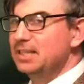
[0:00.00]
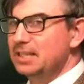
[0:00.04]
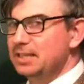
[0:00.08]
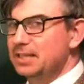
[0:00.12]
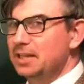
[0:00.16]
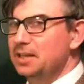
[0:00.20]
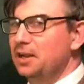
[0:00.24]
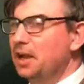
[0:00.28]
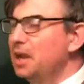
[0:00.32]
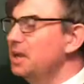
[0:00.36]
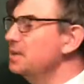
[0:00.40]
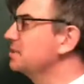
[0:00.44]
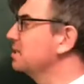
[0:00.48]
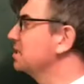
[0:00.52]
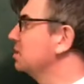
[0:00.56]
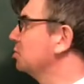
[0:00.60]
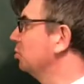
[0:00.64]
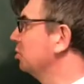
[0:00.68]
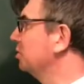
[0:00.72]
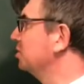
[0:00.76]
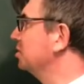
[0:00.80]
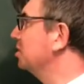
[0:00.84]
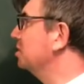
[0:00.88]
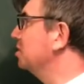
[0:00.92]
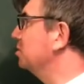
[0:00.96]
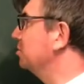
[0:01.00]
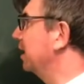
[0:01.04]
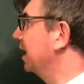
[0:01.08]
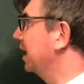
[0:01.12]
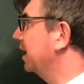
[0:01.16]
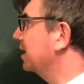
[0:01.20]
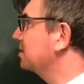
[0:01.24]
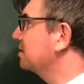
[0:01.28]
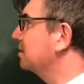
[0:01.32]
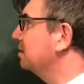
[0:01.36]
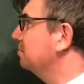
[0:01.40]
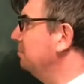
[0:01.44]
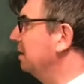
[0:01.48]
nicest one to do
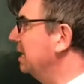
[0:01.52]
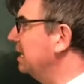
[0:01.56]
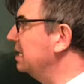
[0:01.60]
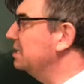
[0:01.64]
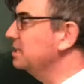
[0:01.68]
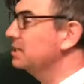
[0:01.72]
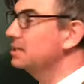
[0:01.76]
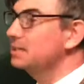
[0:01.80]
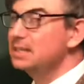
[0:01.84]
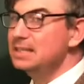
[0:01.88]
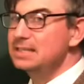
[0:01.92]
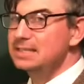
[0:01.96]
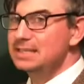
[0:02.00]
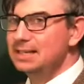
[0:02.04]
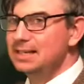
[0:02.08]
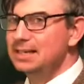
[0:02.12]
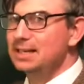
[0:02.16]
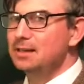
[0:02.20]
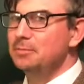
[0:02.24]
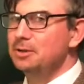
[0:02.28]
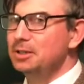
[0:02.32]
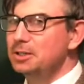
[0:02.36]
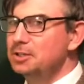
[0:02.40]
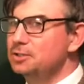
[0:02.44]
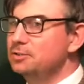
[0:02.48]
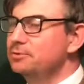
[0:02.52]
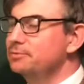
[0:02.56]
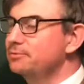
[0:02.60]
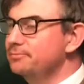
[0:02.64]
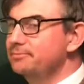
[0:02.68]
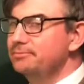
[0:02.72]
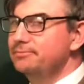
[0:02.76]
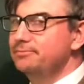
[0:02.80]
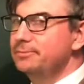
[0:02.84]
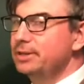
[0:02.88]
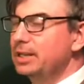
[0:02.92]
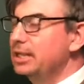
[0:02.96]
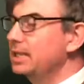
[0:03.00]
next. Median is a little
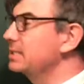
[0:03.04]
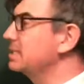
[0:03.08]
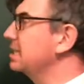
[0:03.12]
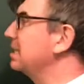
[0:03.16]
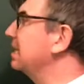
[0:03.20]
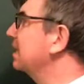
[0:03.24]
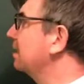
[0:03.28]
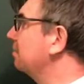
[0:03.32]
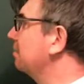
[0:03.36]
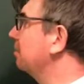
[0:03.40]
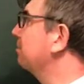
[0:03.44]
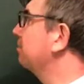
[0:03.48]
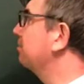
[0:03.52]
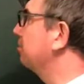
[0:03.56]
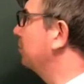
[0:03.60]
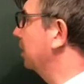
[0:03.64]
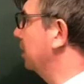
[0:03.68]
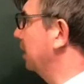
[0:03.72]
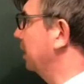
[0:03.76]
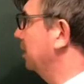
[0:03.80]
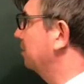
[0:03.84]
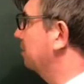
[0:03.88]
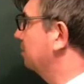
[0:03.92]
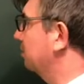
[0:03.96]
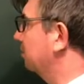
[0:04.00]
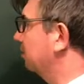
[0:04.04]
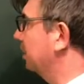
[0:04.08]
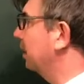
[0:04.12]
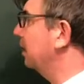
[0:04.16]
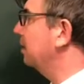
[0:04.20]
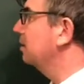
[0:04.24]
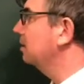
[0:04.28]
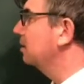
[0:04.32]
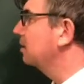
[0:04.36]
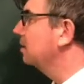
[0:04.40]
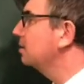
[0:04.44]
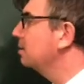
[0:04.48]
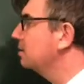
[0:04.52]
bit funny, okay?
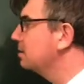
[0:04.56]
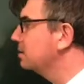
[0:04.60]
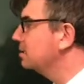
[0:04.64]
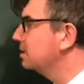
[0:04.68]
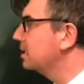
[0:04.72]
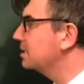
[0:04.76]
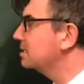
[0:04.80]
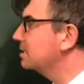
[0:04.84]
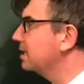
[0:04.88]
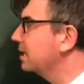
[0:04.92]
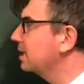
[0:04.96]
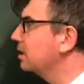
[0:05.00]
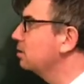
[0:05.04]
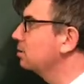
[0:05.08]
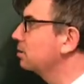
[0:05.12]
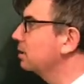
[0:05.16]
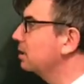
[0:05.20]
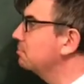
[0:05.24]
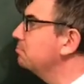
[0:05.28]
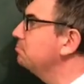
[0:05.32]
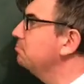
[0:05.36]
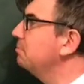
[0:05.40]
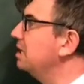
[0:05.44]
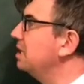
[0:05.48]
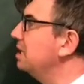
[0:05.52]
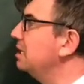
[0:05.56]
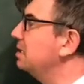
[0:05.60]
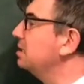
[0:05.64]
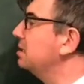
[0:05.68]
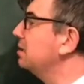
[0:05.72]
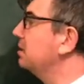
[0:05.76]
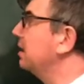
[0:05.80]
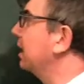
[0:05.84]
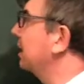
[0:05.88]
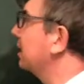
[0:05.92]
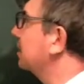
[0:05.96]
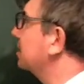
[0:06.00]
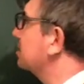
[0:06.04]
Let's take a look at mean
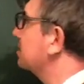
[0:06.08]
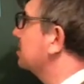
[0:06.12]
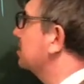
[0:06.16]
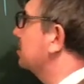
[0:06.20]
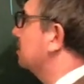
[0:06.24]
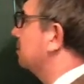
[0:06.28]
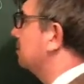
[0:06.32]
next.